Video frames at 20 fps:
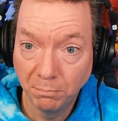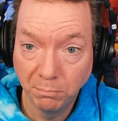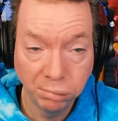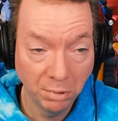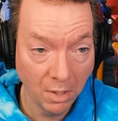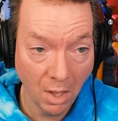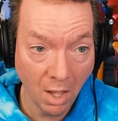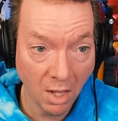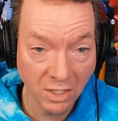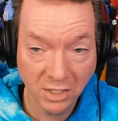
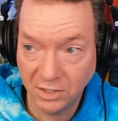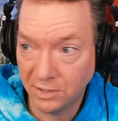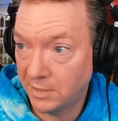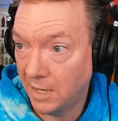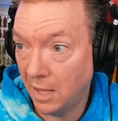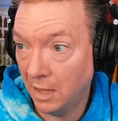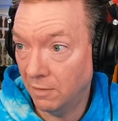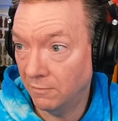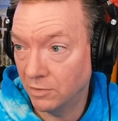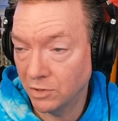Plus
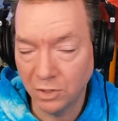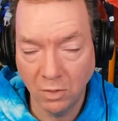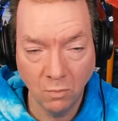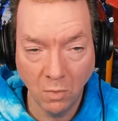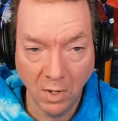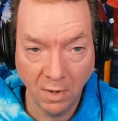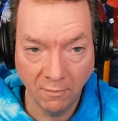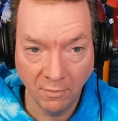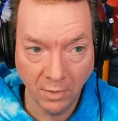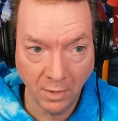television,
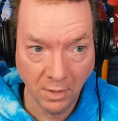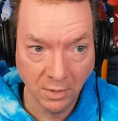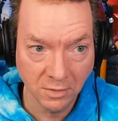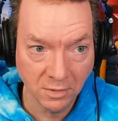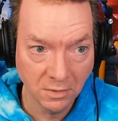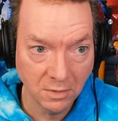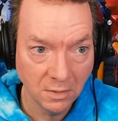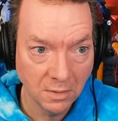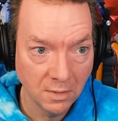whatever it is.